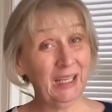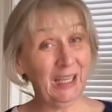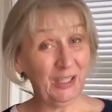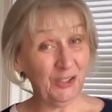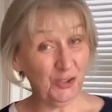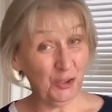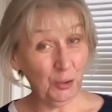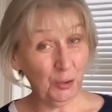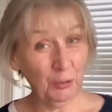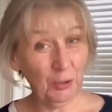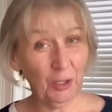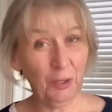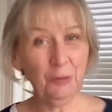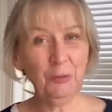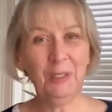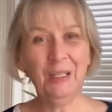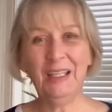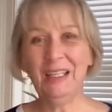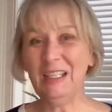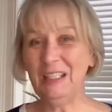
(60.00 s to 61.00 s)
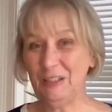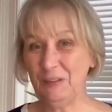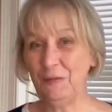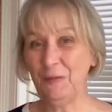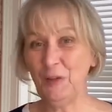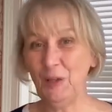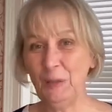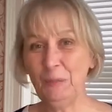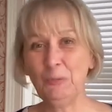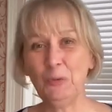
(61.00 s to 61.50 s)
as you know, is
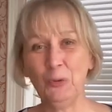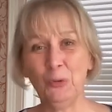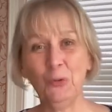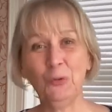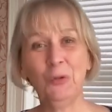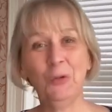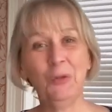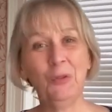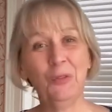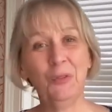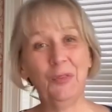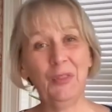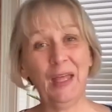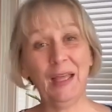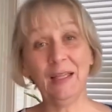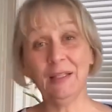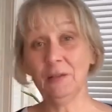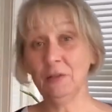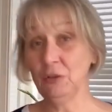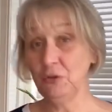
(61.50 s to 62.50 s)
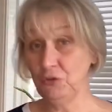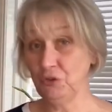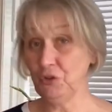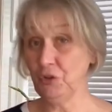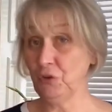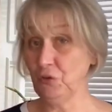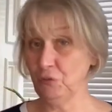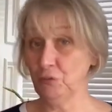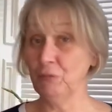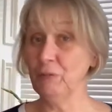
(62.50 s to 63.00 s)
far more than
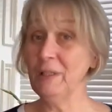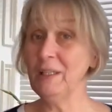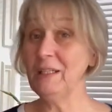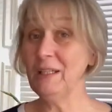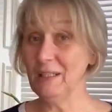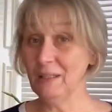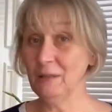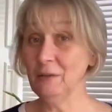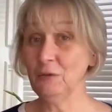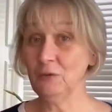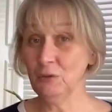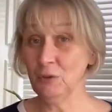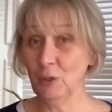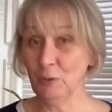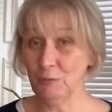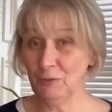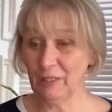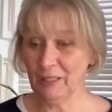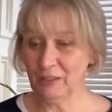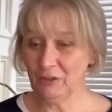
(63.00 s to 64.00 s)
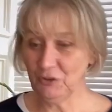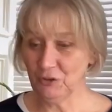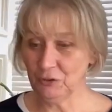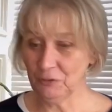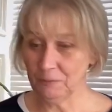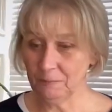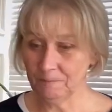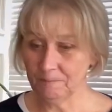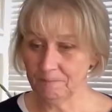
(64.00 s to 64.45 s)
just reading notation.